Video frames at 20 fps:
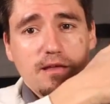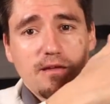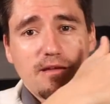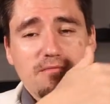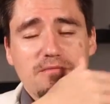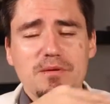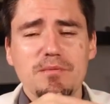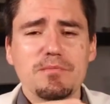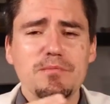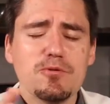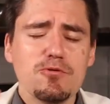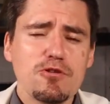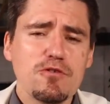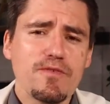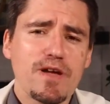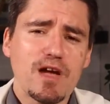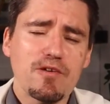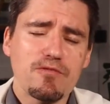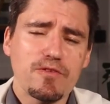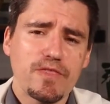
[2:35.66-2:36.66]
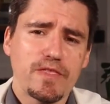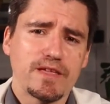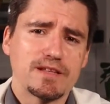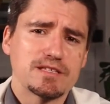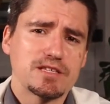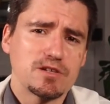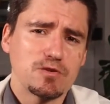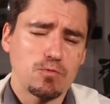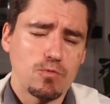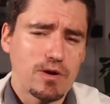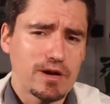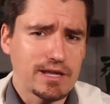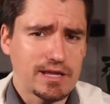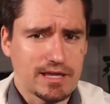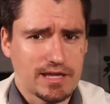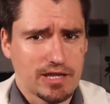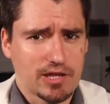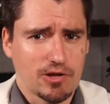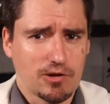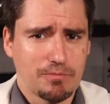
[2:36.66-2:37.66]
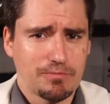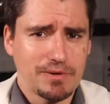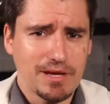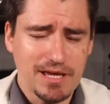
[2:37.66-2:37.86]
and remove everything that didn't want to heal.